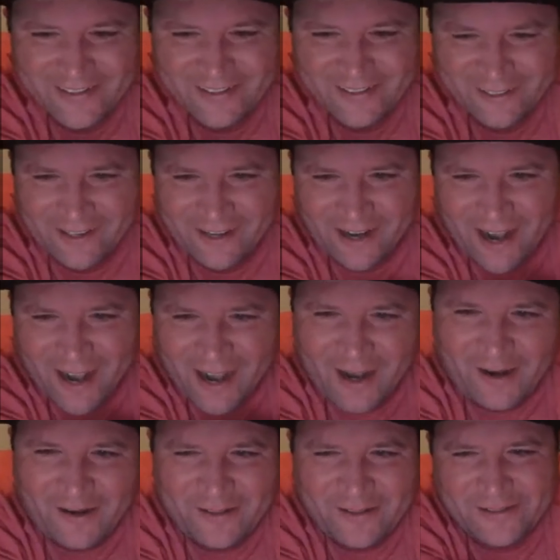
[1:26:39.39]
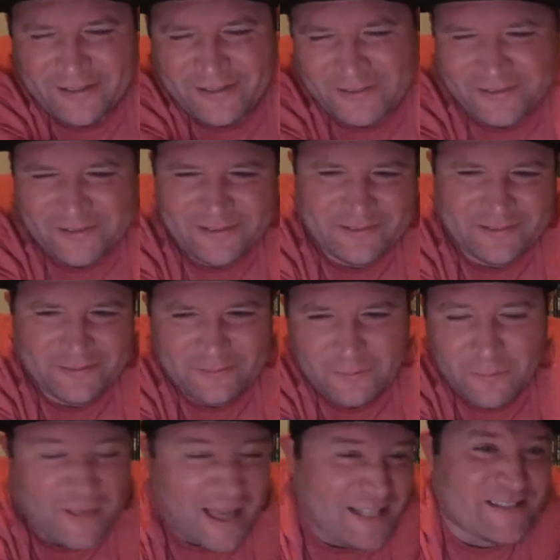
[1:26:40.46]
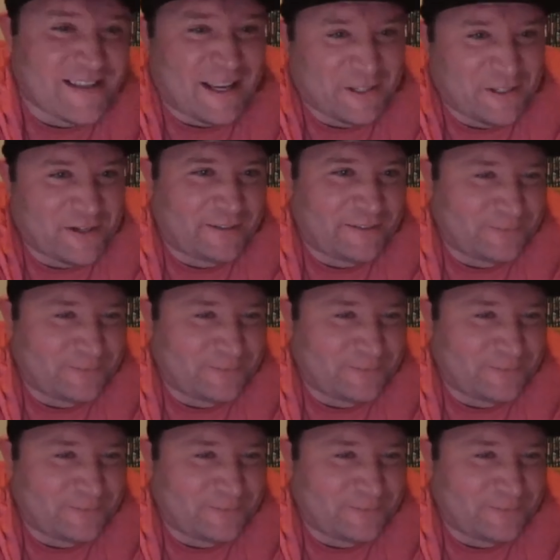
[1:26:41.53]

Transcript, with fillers: Uh, well, that's not good.